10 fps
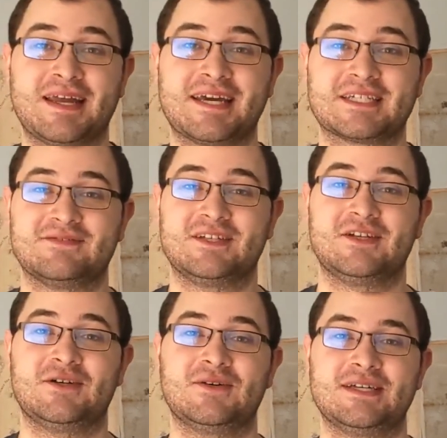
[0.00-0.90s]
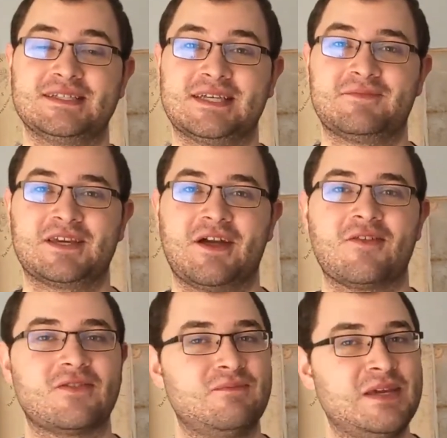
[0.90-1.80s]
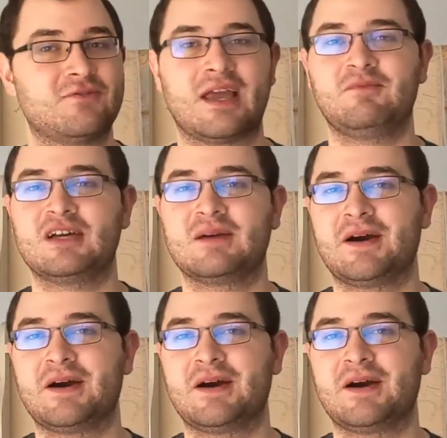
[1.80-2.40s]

next video is something other than me rambling